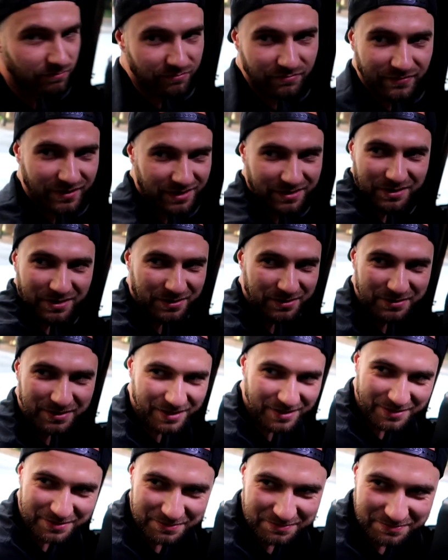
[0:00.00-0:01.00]
or what?
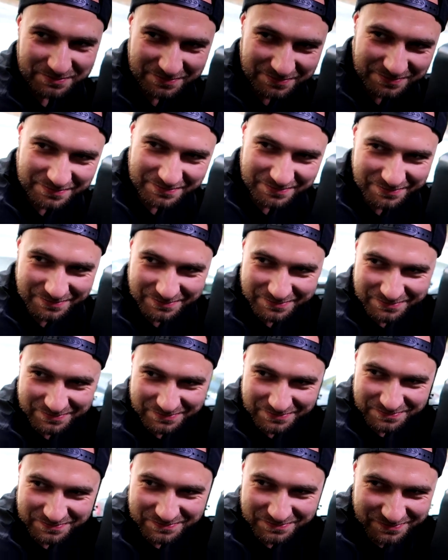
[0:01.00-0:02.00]
You're like, I am not
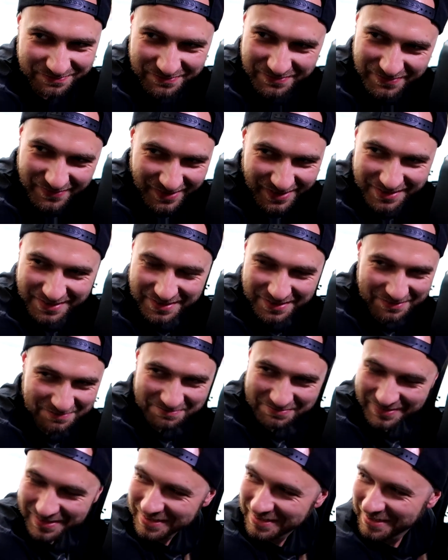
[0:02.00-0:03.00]
a little
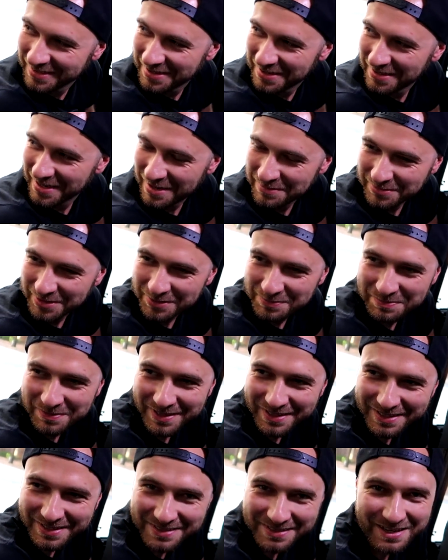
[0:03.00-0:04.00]
say. I'm not
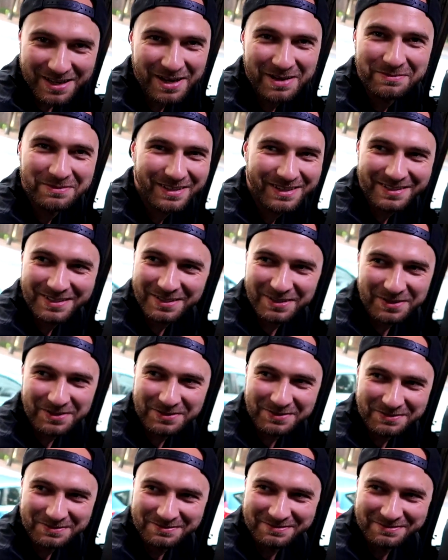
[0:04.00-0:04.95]
playing. I'm not playing.